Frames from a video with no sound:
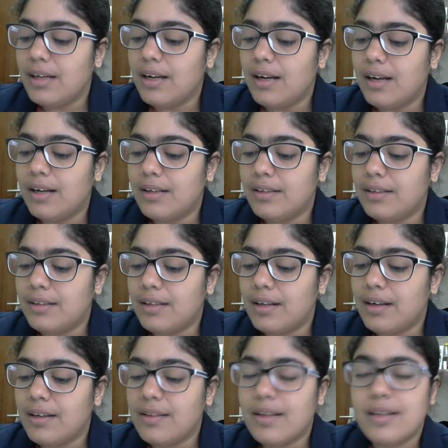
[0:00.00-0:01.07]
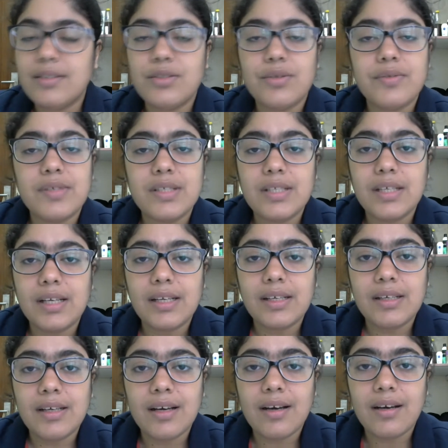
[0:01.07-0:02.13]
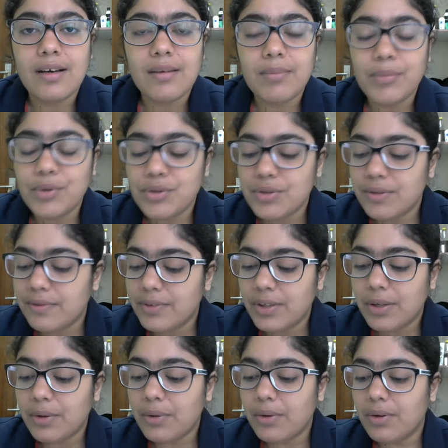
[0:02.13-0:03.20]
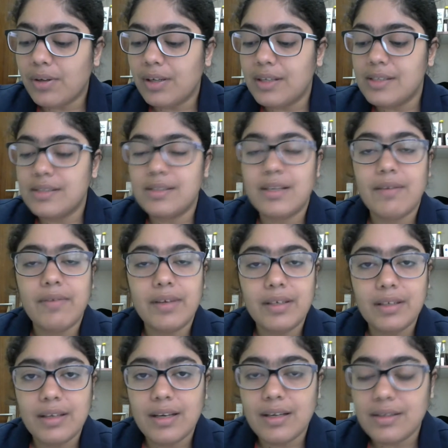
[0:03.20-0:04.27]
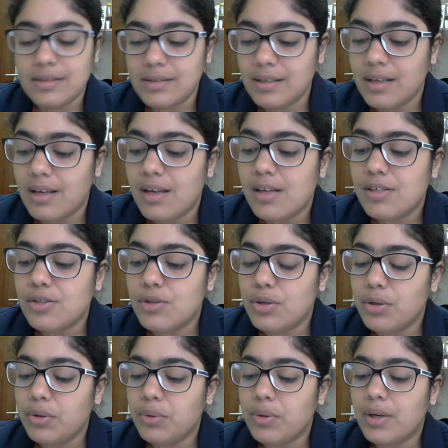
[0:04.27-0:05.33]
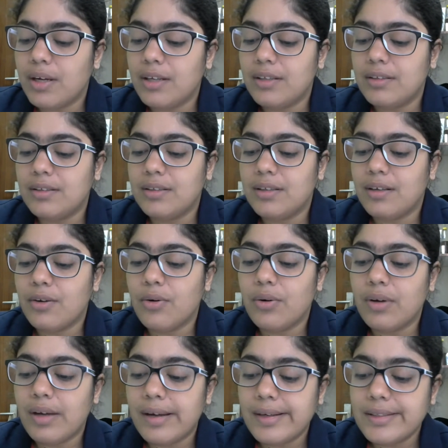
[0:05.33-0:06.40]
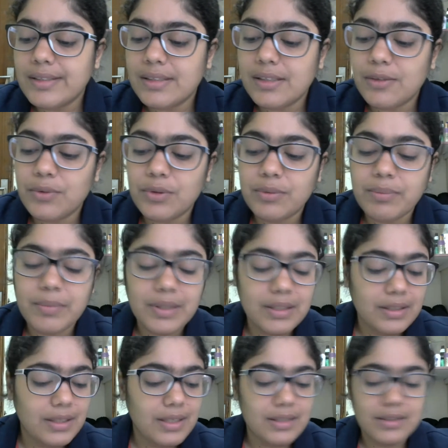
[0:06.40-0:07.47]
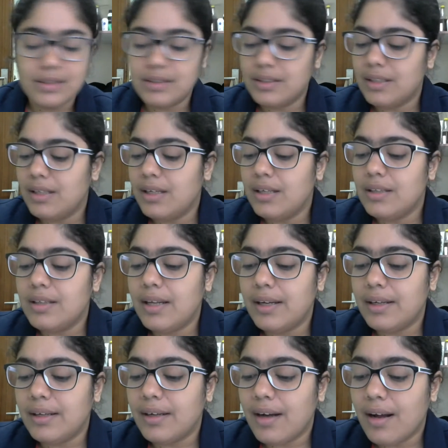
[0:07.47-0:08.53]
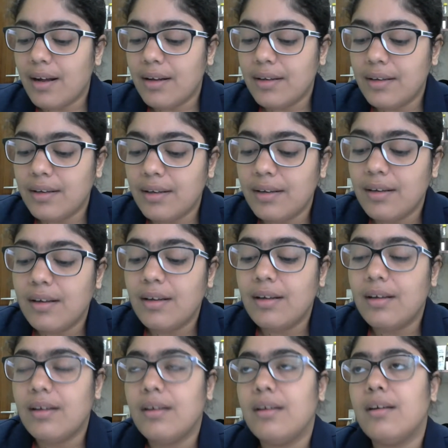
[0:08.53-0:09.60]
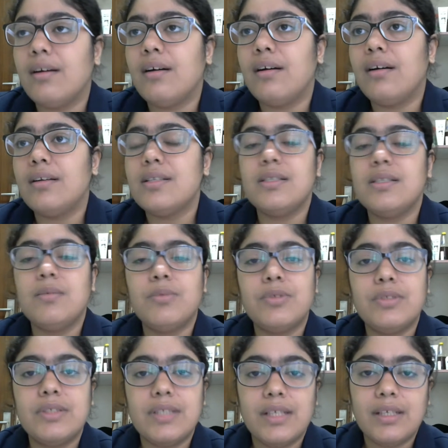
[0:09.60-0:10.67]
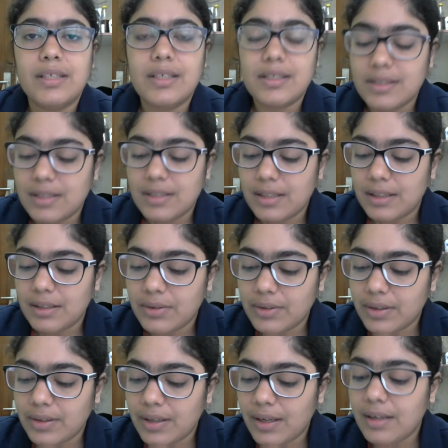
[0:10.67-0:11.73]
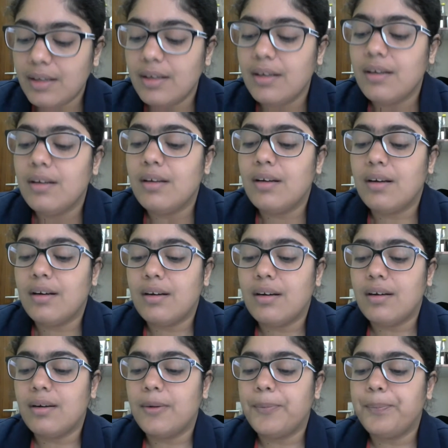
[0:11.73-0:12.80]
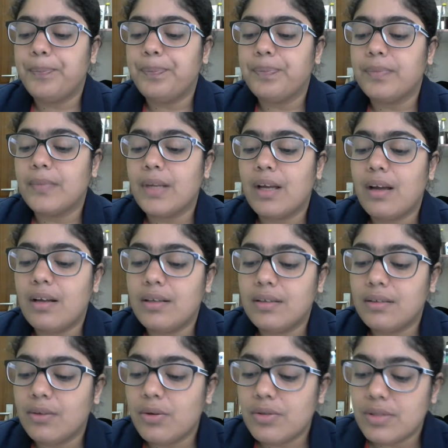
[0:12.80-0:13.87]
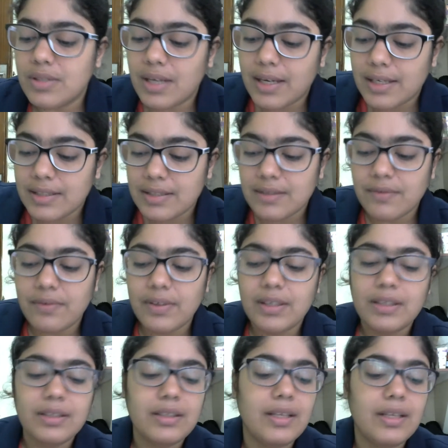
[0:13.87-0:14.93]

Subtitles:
and that of stealing a motor vehicle is 7 years. So you can concurrently would mean that they run simultaneously, okay, and consecutively